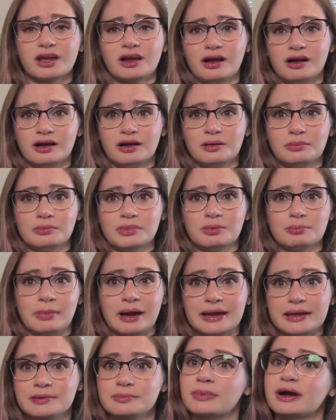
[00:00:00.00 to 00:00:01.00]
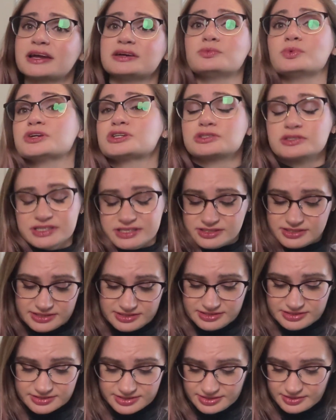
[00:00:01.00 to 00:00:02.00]
My wish list
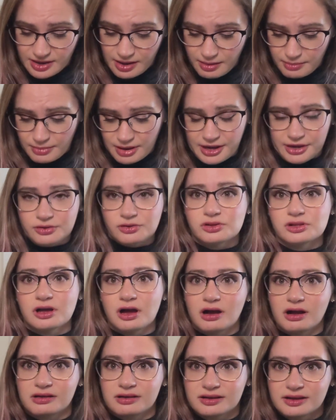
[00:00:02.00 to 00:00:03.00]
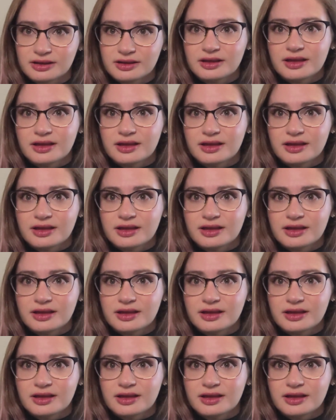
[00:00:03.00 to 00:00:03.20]
is like a mile long,